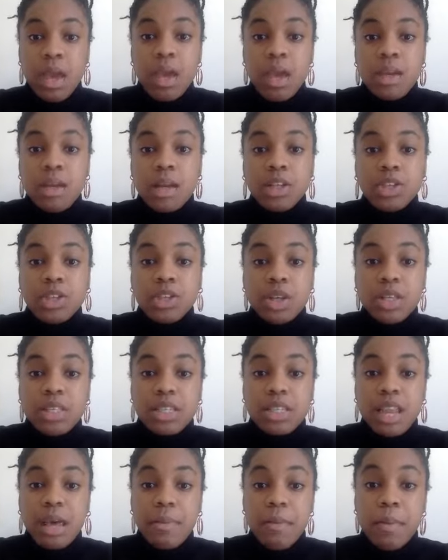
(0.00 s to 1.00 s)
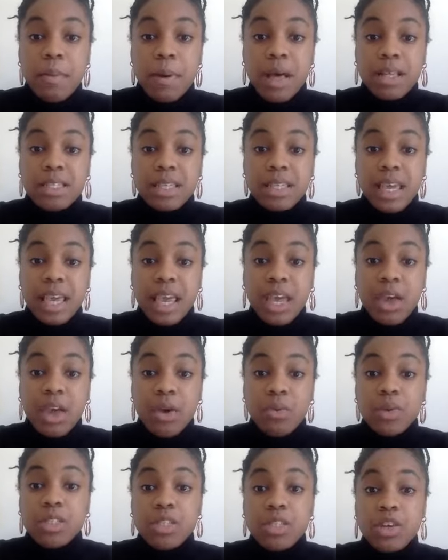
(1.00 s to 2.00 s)
Now, John Schlapobersky
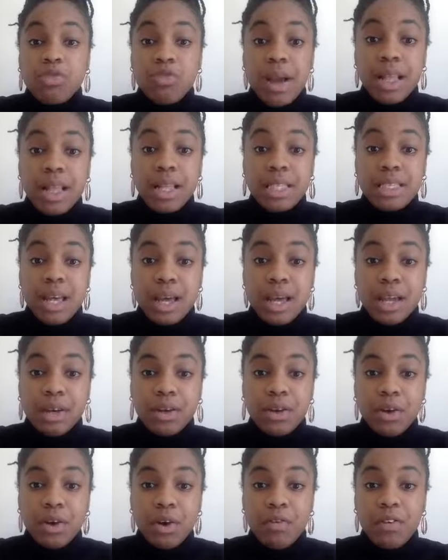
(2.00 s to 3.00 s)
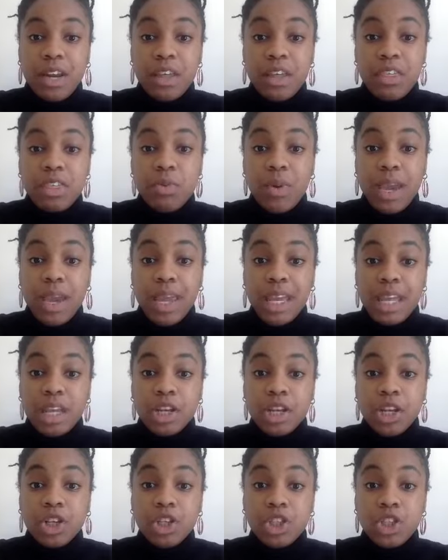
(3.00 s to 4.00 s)
was the grandson of
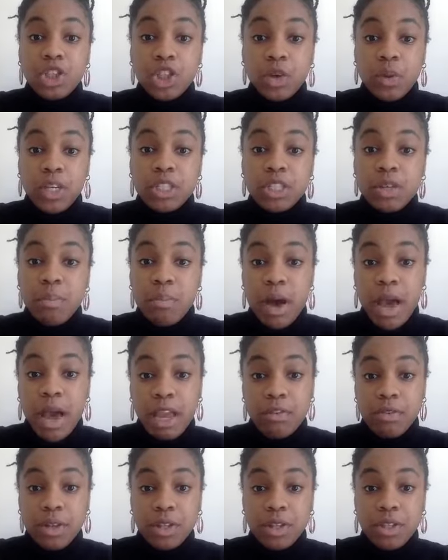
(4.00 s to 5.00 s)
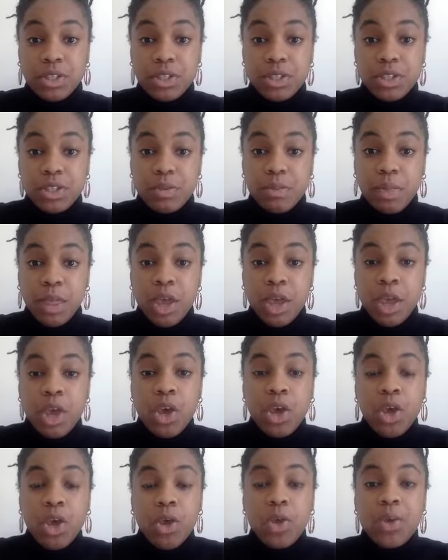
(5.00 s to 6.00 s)
Lithuanian Jewish migrants
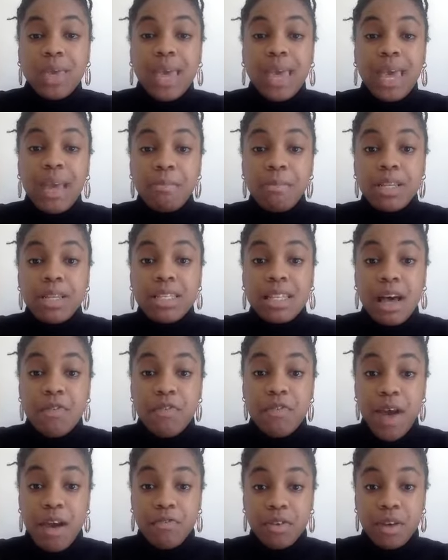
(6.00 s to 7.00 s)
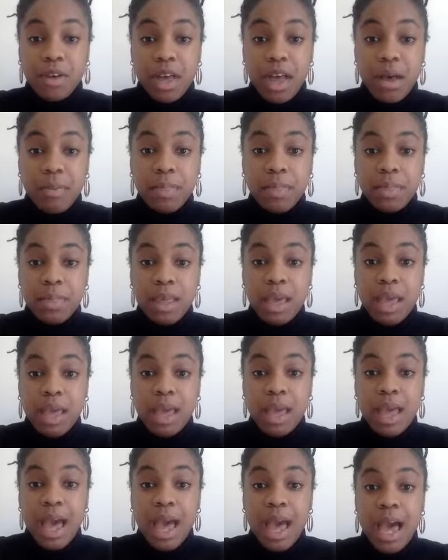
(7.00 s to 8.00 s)
who came to South Africa
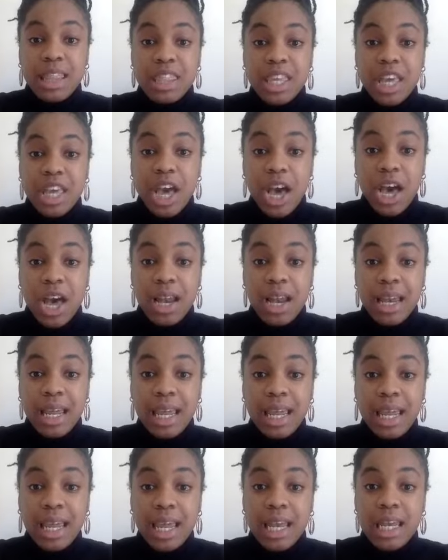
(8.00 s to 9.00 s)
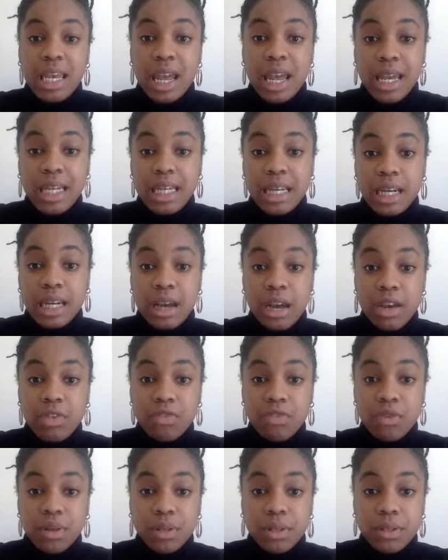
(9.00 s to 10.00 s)
at the early
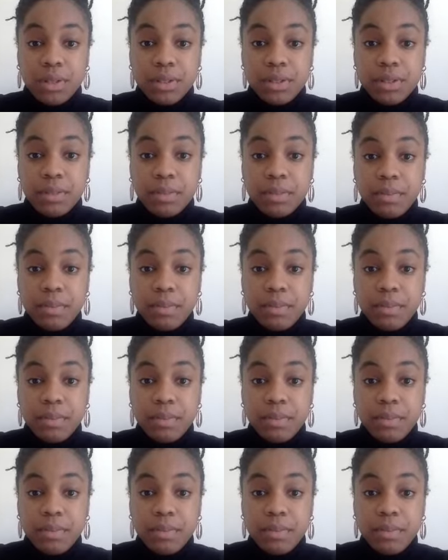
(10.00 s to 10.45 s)
1900s.